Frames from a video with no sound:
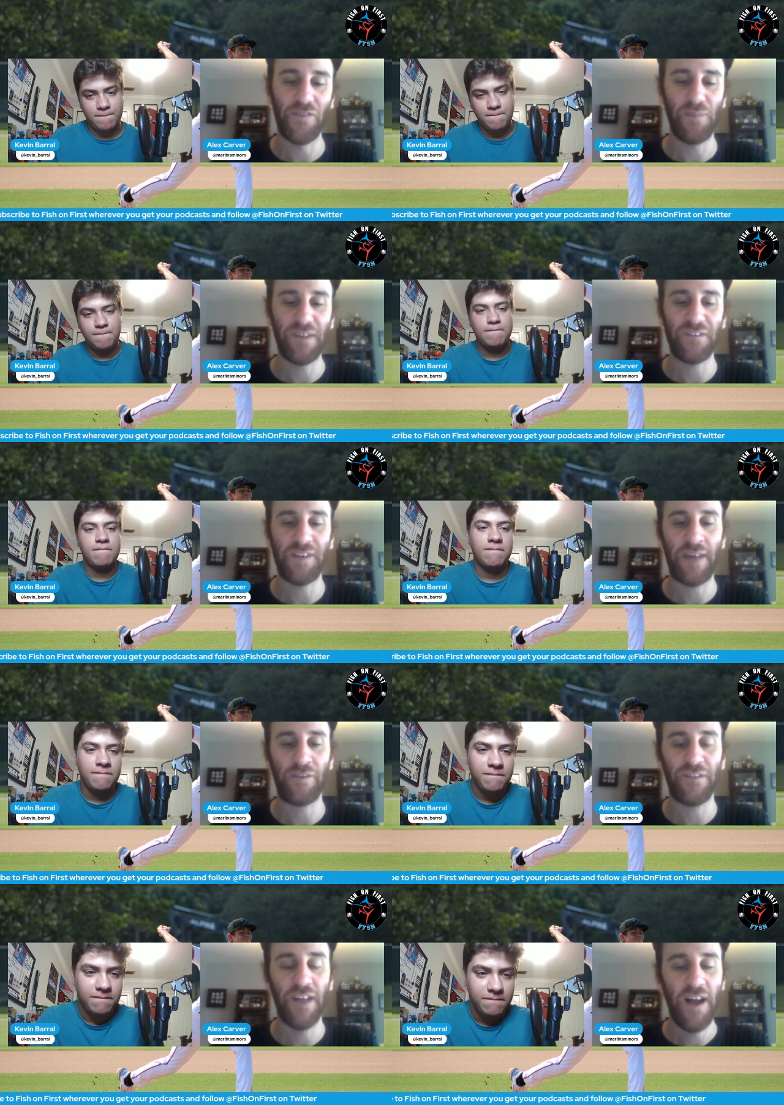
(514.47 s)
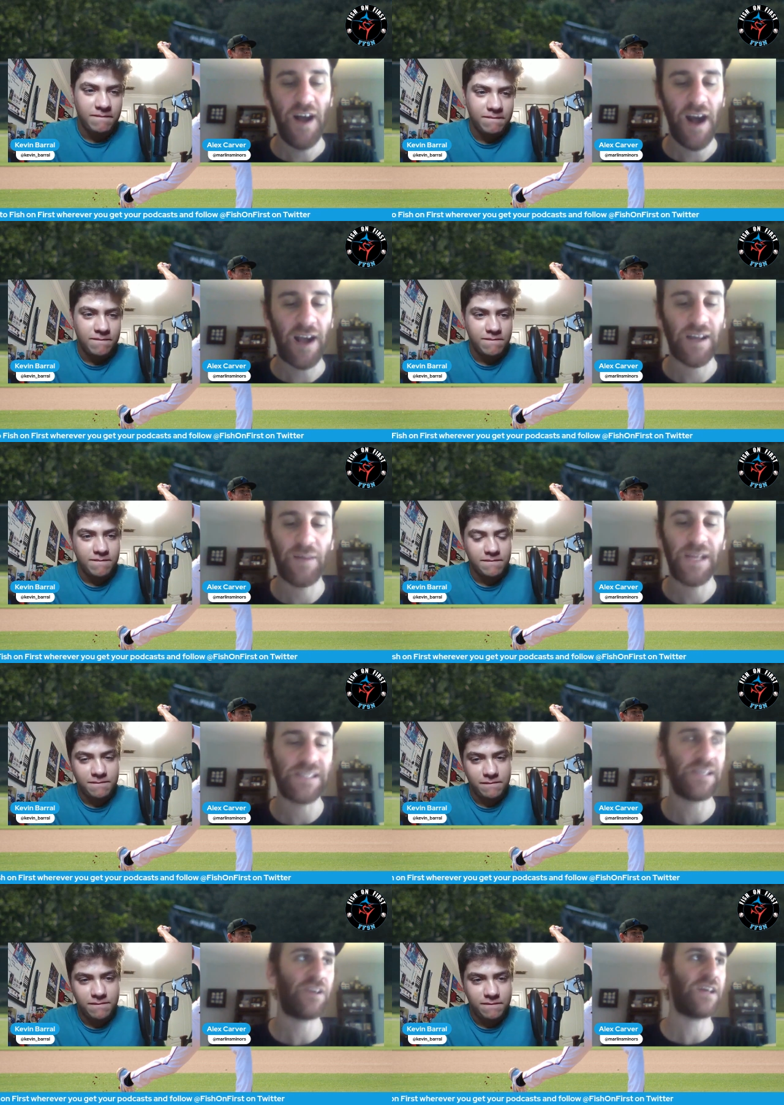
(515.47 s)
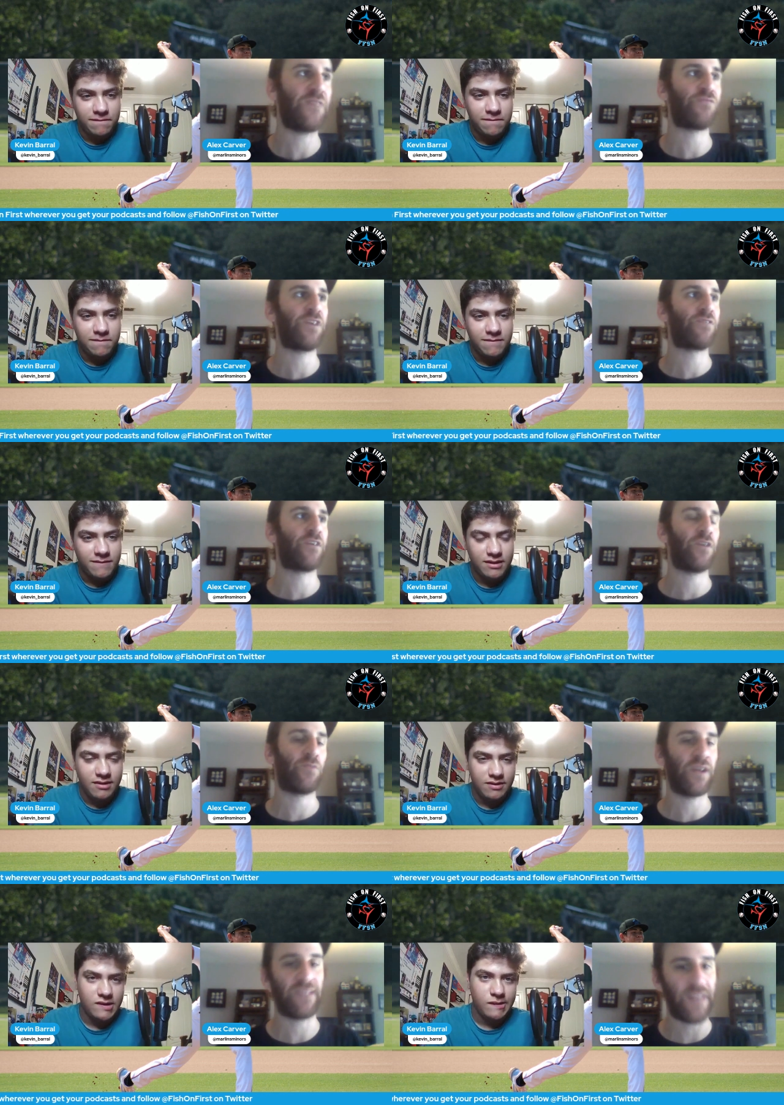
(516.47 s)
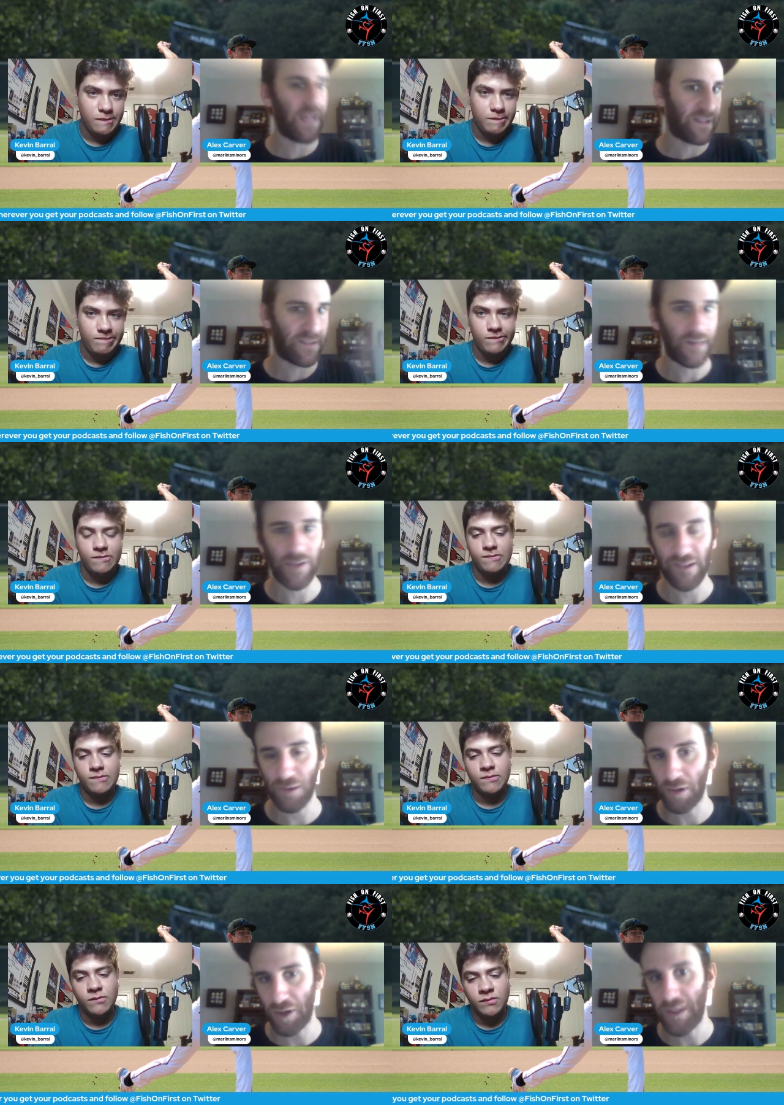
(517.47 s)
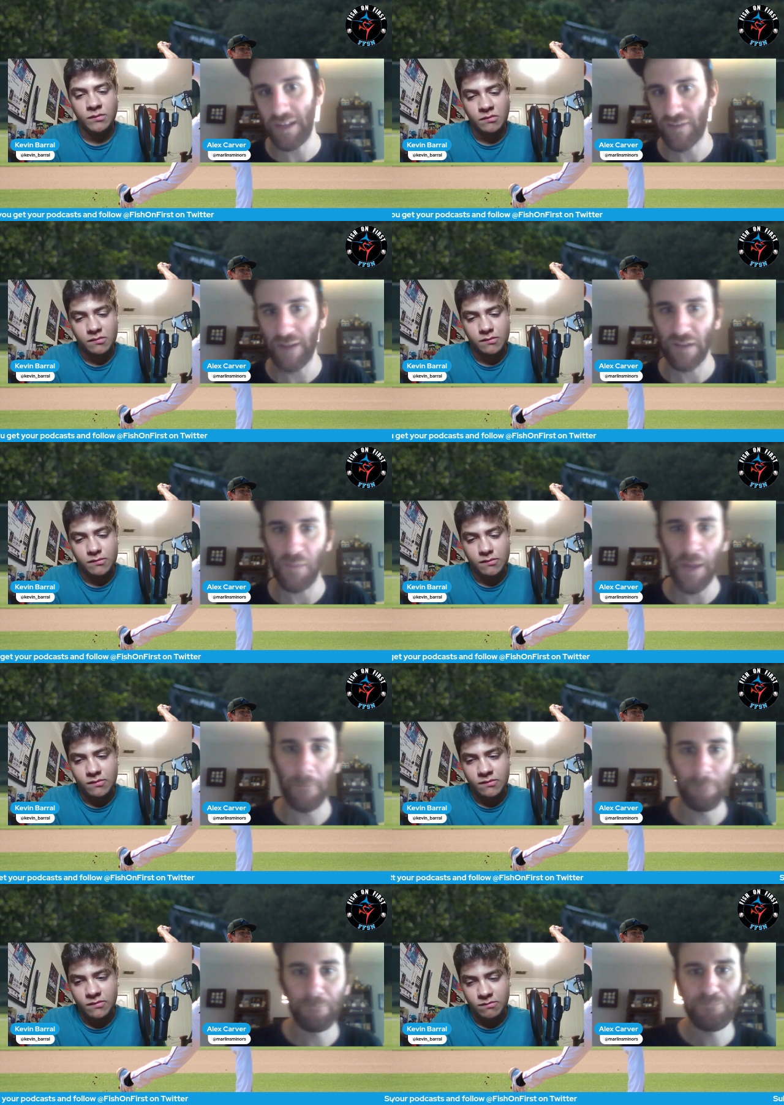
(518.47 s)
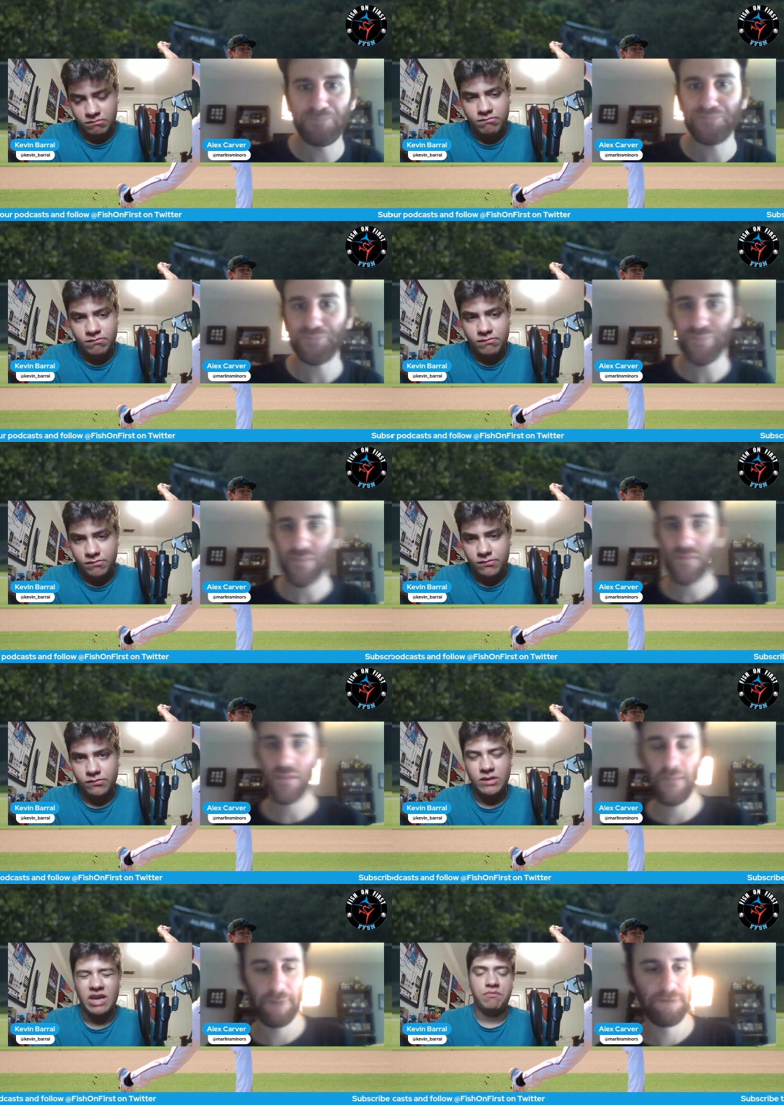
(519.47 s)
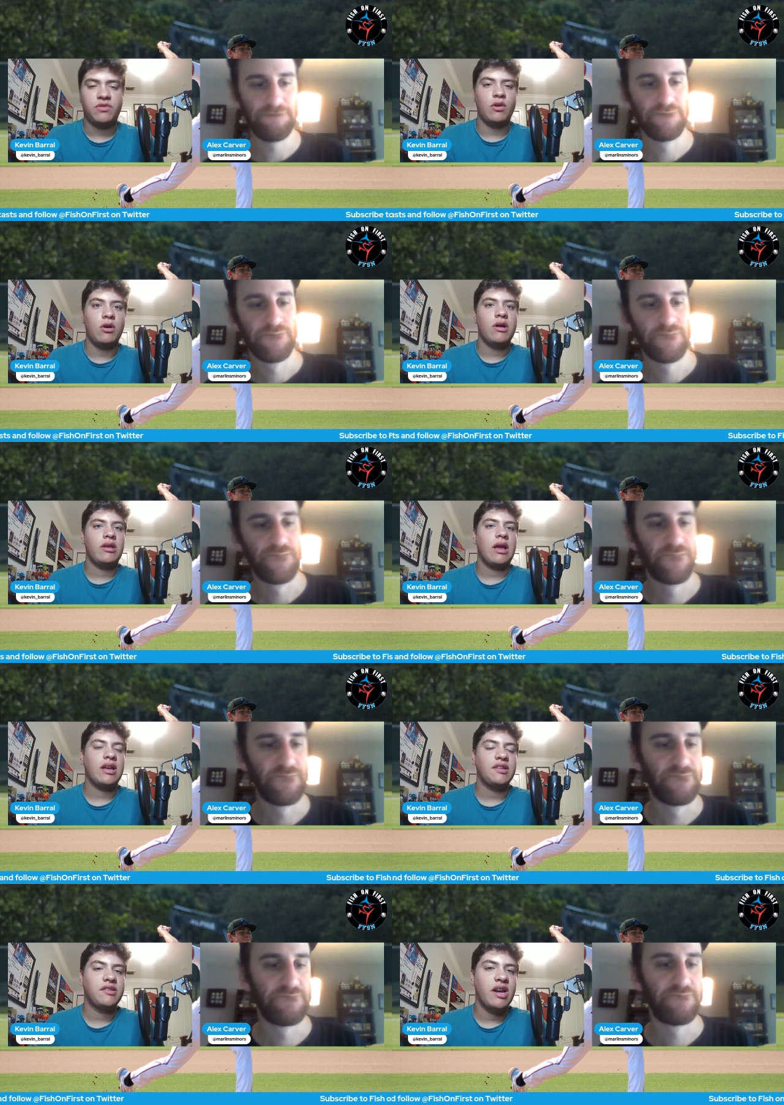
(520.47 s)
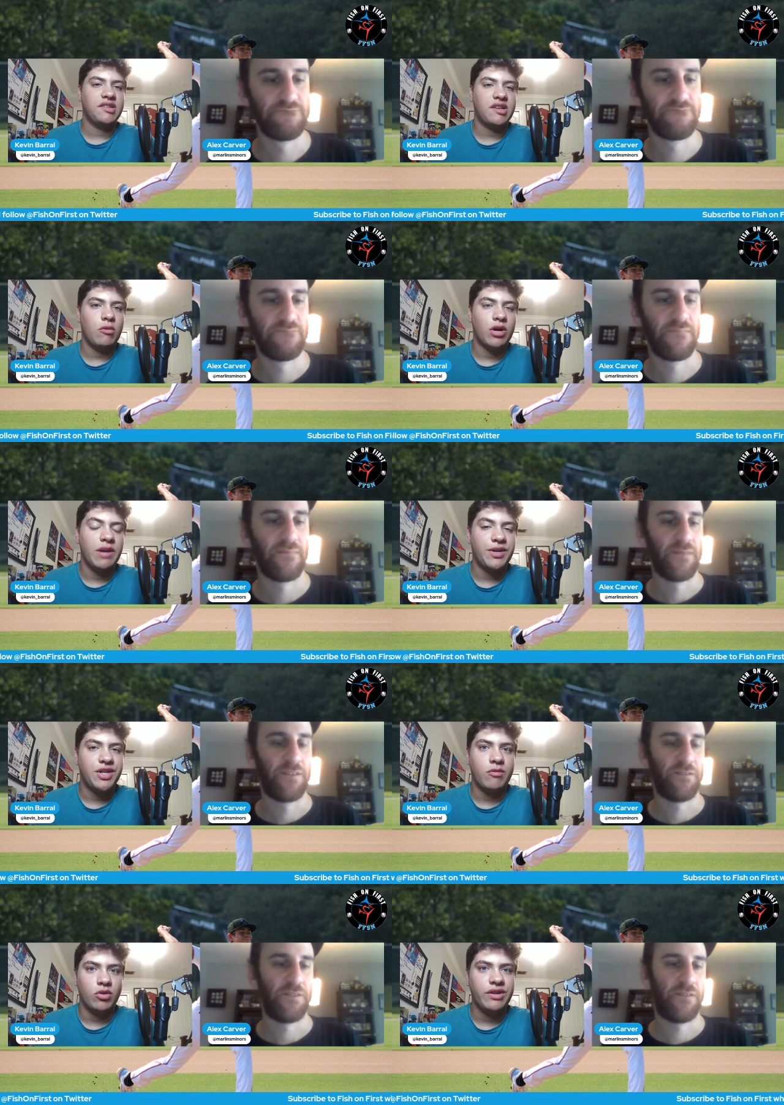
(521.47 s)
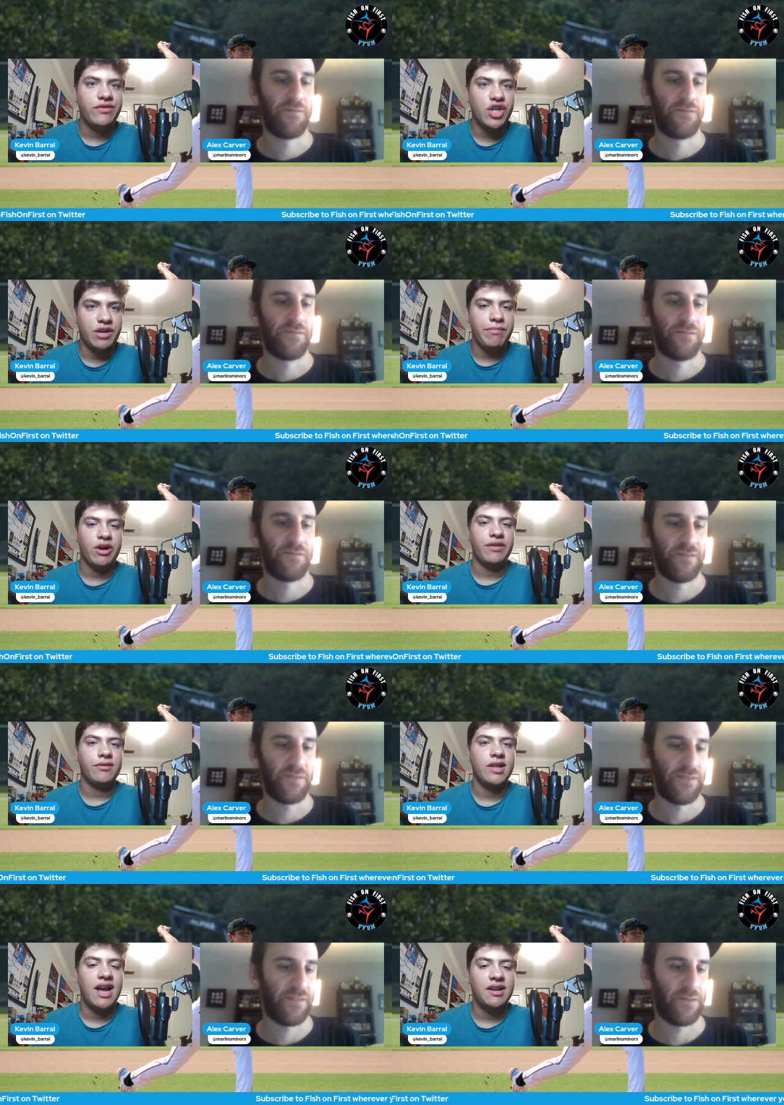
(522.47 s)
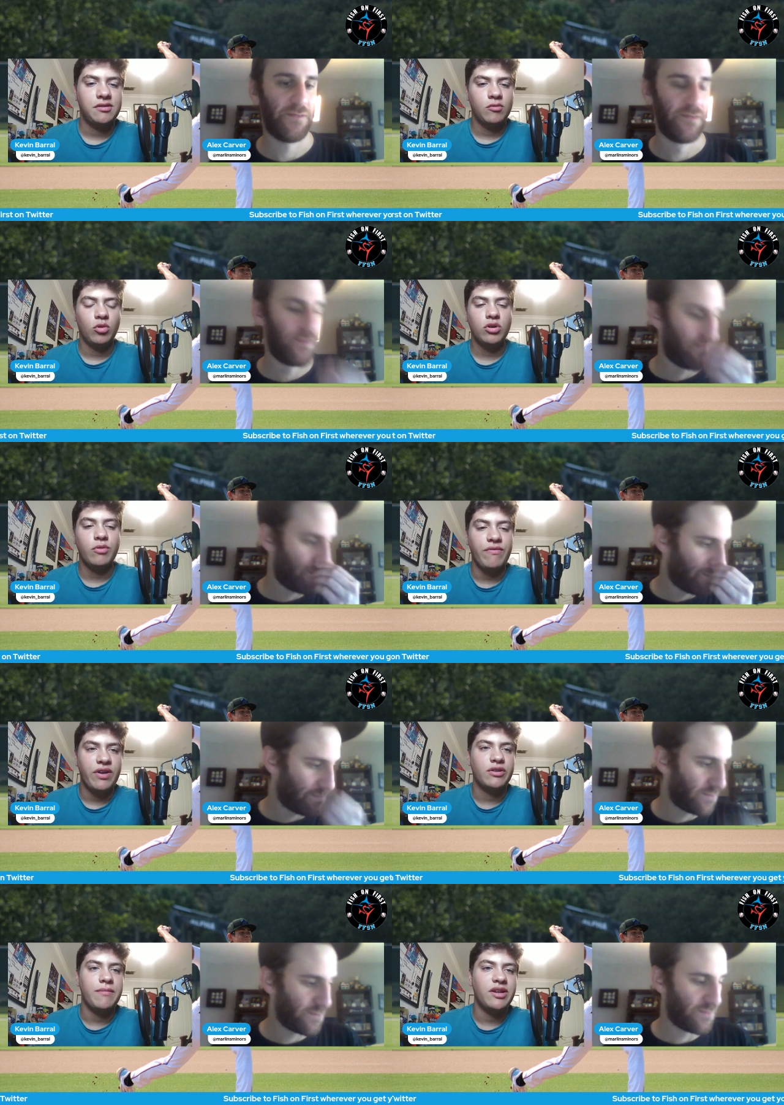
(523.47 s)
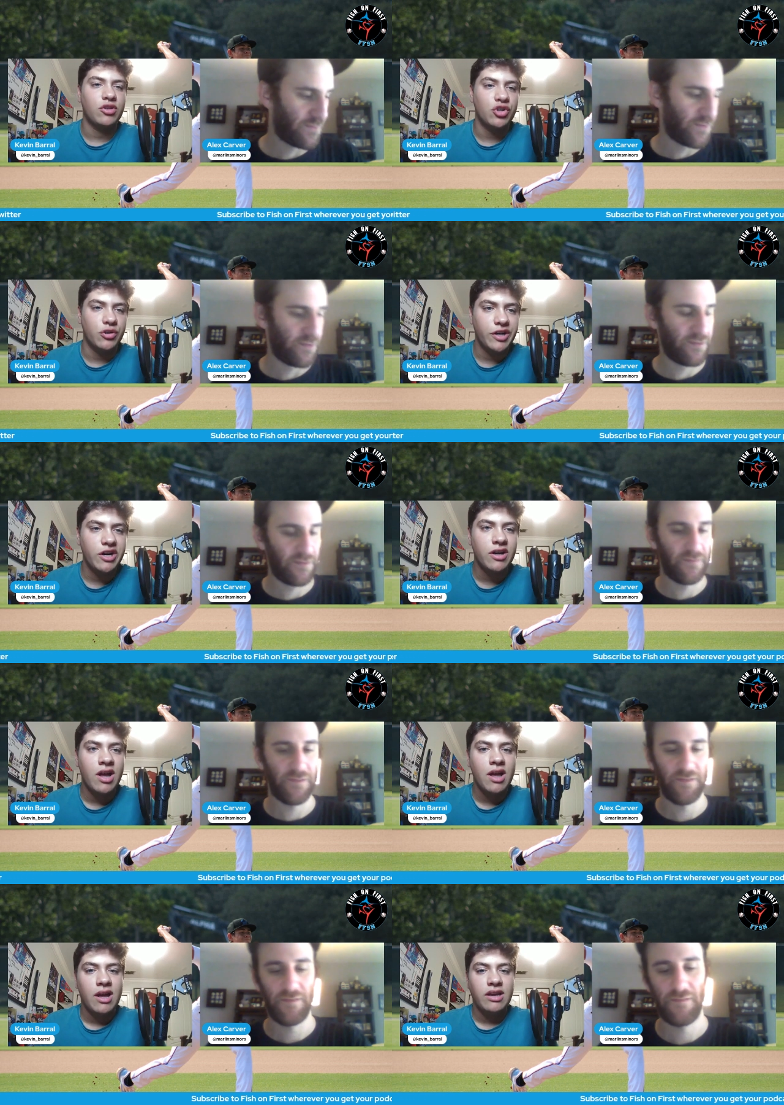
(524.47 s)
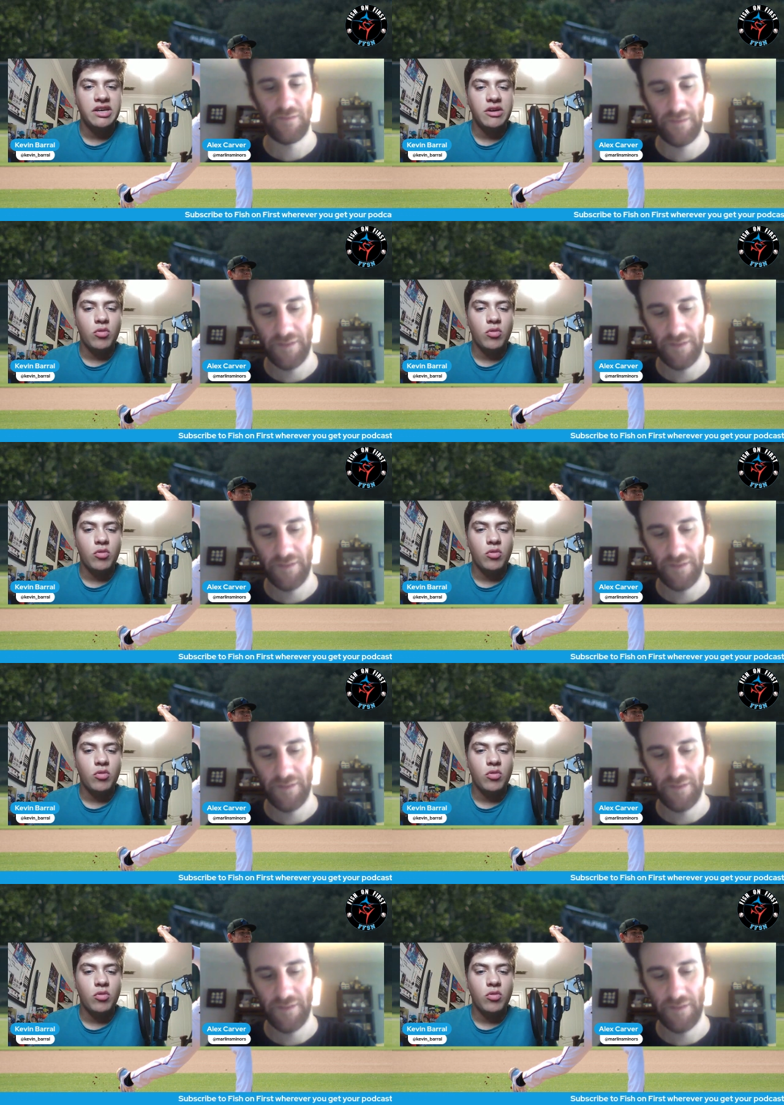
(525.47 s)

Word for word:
Speaker 1: Mister Devers uh, coming into the year. He had three career home runs and then he hit seven. So clearly he's found something.
Speaker 2: Yep. So uh, I guess the next guy we're going to mention, we'll leave Jacob Berry for last. We'll go with Victor Mesa Junior He